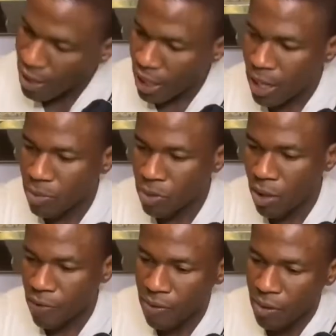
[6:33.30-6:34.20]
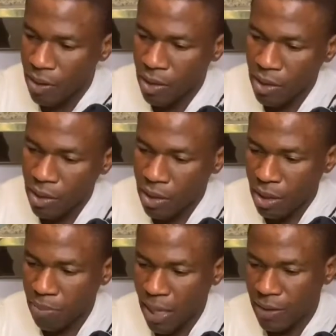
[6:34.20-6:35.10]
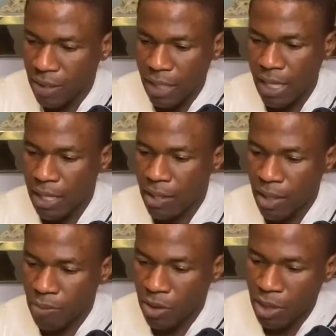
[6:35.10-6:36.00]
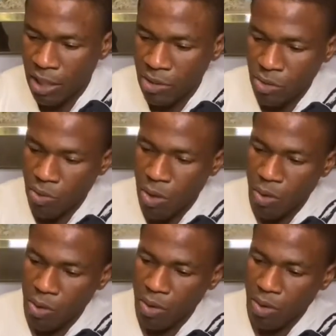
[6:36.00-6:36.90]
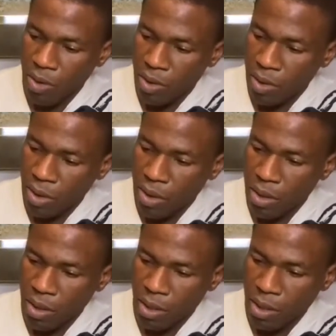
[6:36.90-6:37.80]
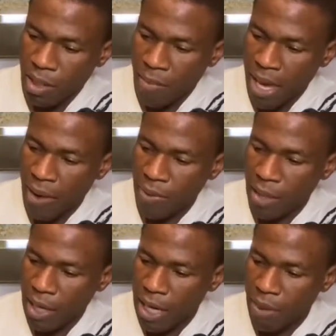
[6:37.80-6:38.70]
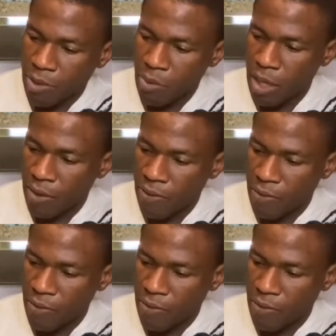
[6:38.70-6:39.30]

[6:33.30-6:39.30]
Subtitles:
comes off. And basically, I'm just going to unscrew the mount that it comes with.